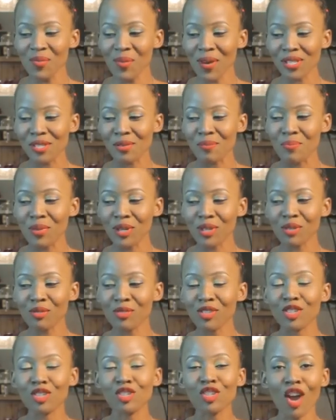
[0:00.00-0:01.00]
was a bit
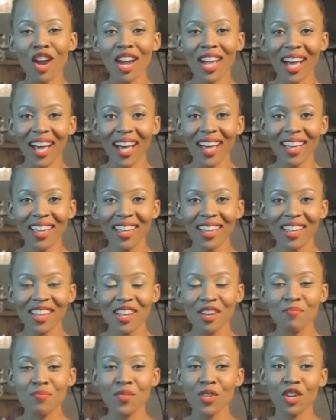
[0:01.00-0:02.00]
of a shocker,
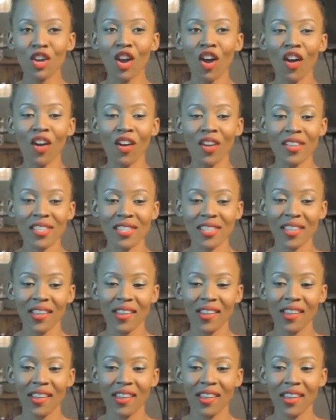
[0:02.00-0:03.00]
because